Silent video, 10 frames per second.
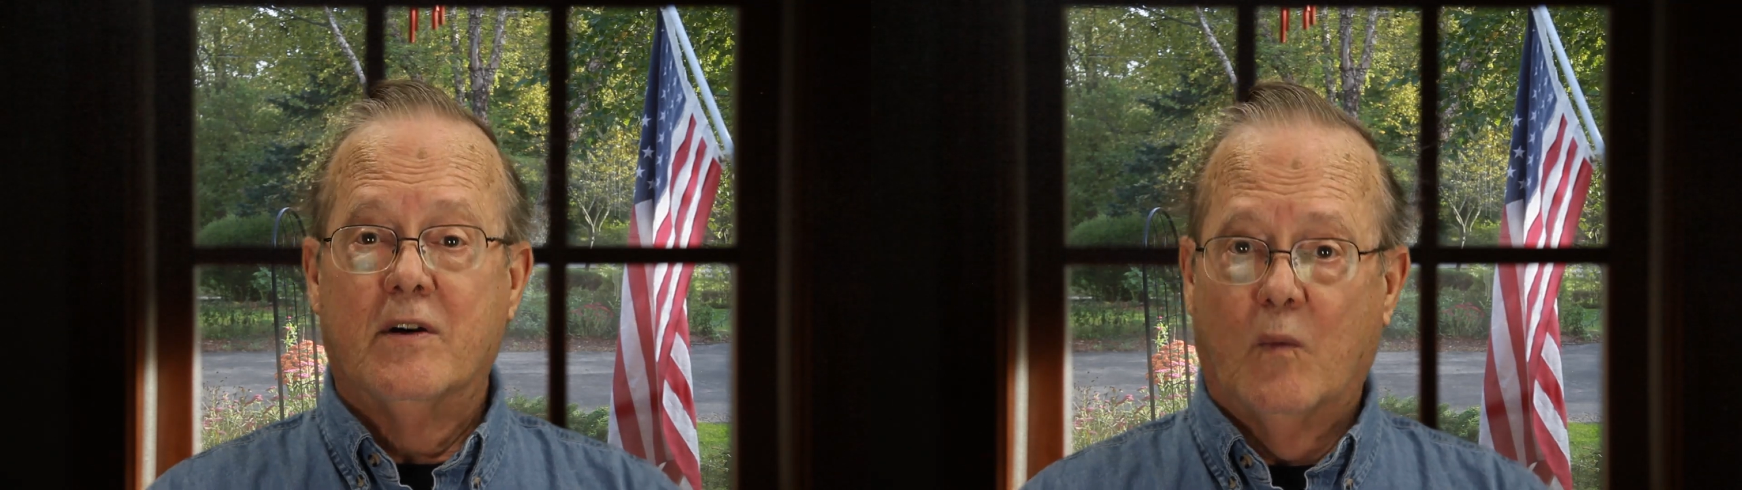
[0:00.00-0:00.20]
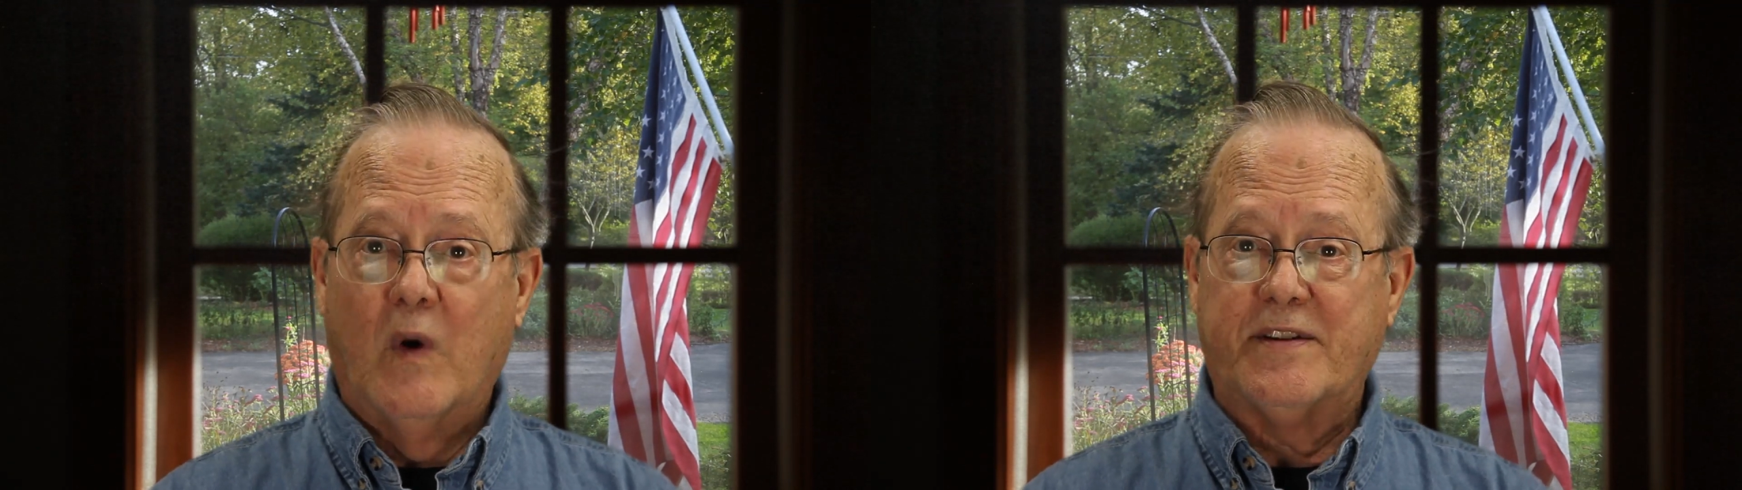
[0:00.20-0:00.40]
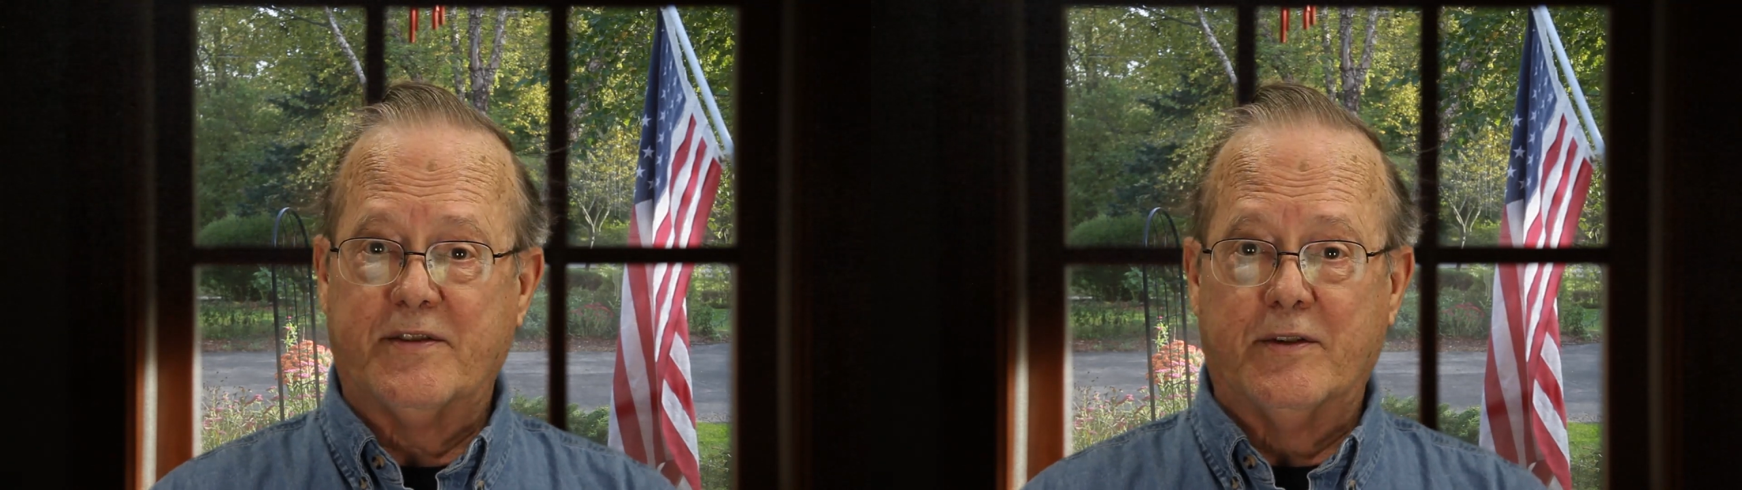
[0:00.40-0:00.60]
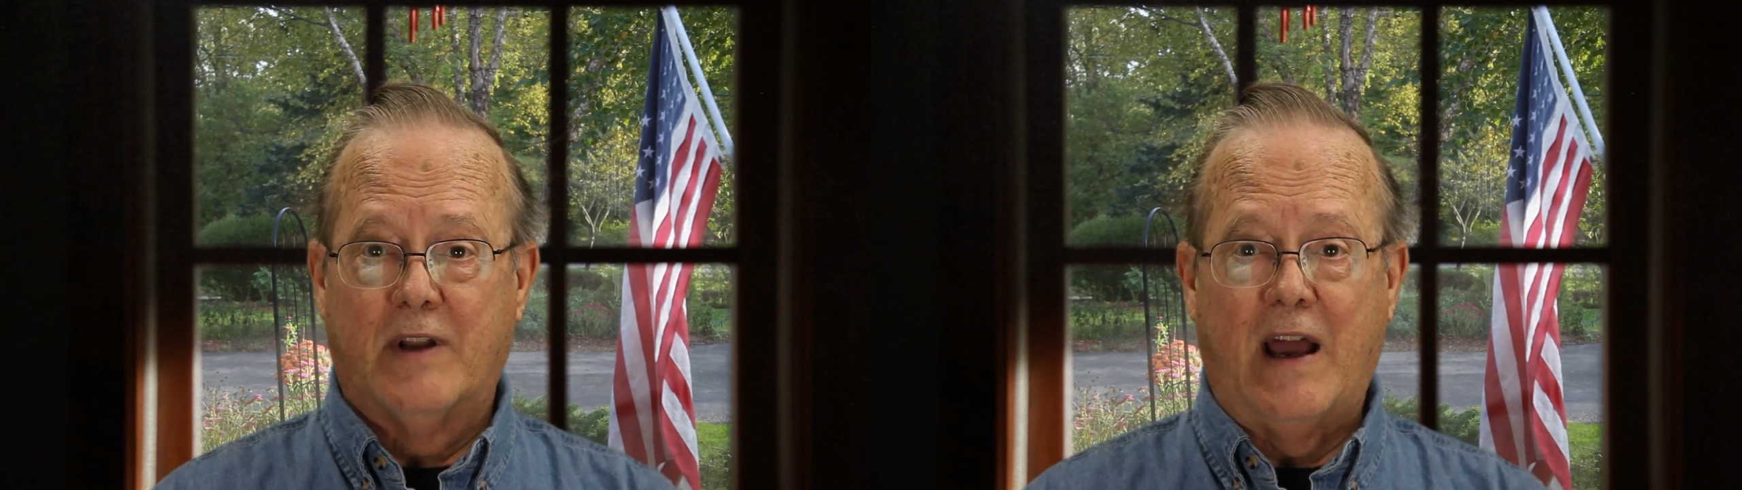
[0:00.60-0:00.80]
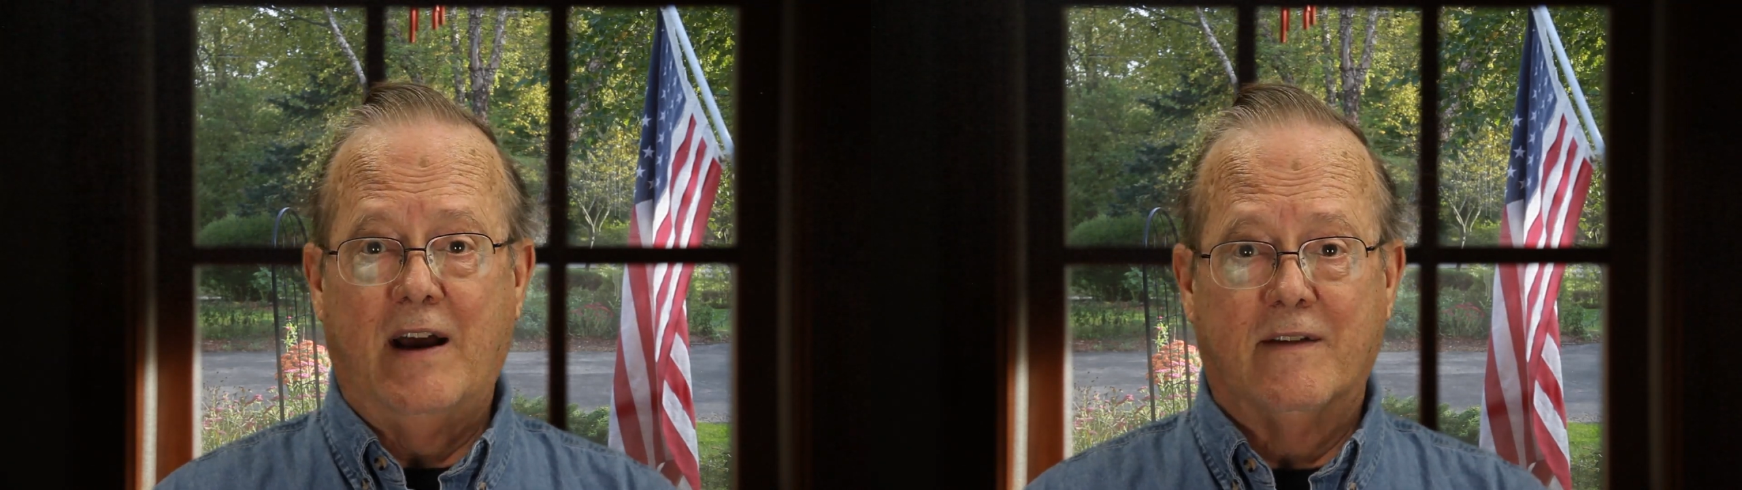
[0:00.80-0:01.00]
Wessel
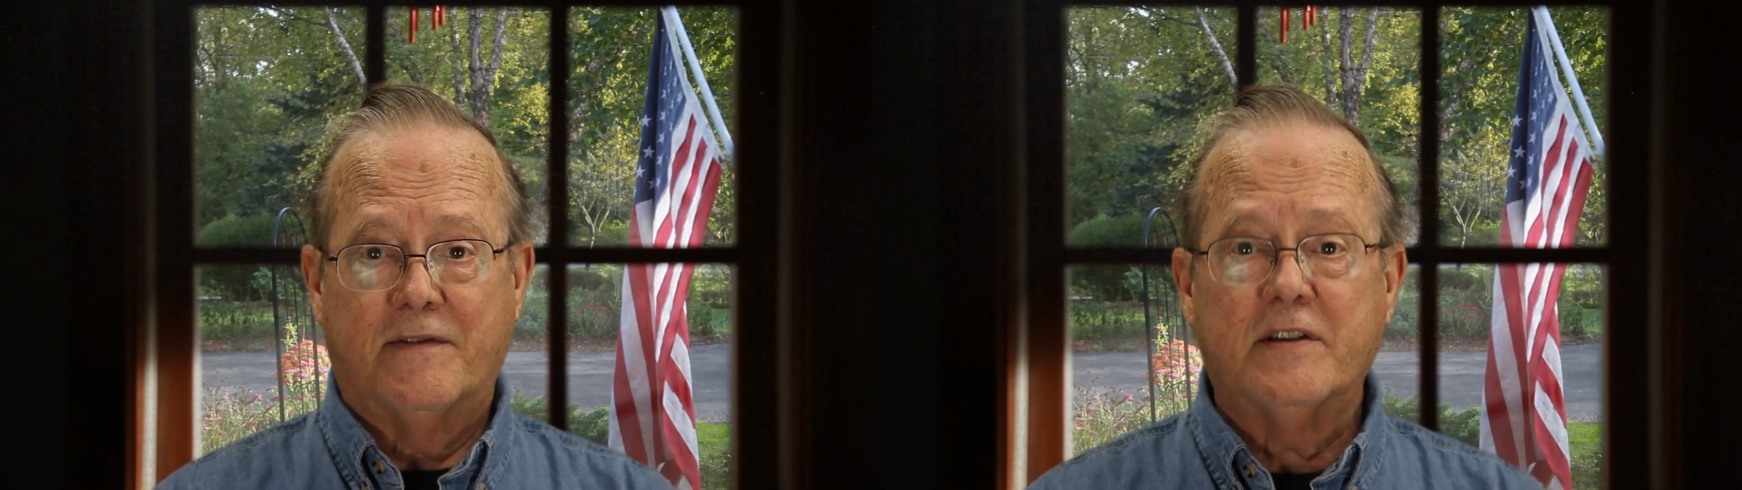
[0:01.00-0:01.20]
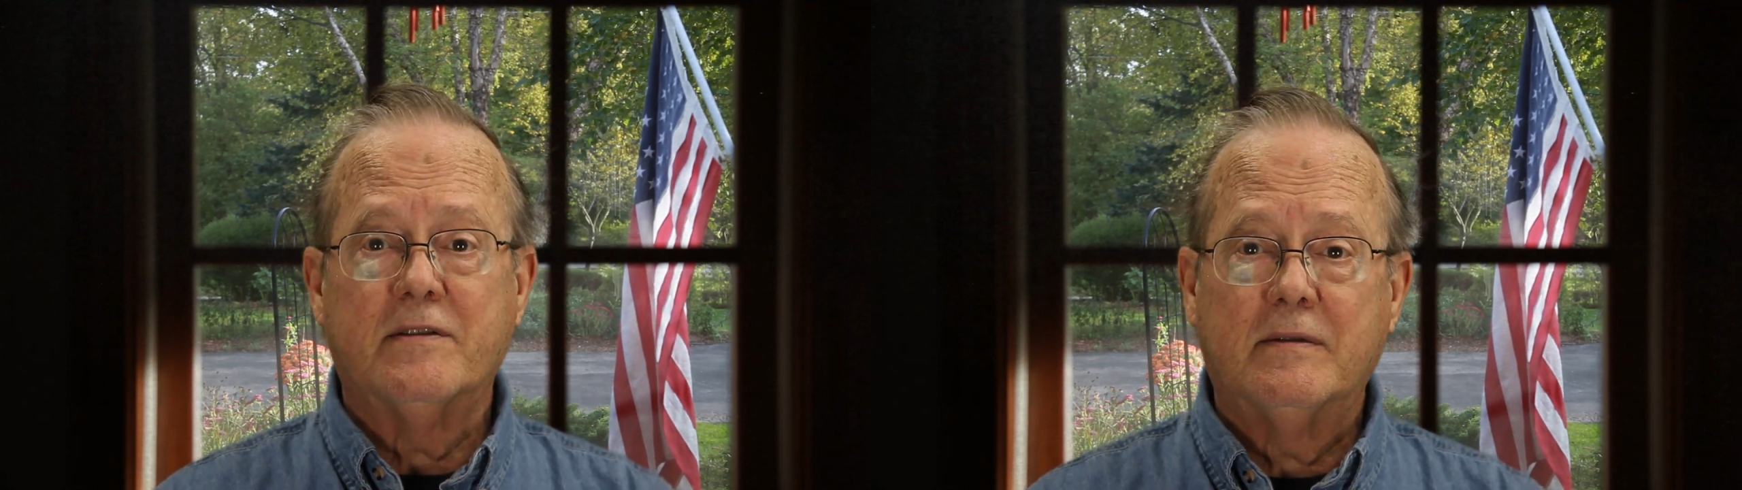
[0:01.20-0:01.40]
laughed.